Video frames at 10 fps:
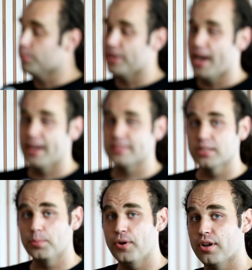can be
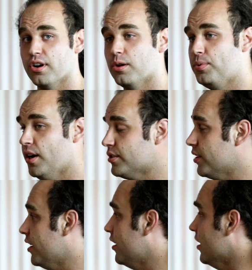acted upon on a
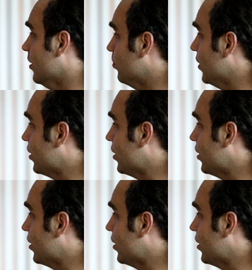blockchain. In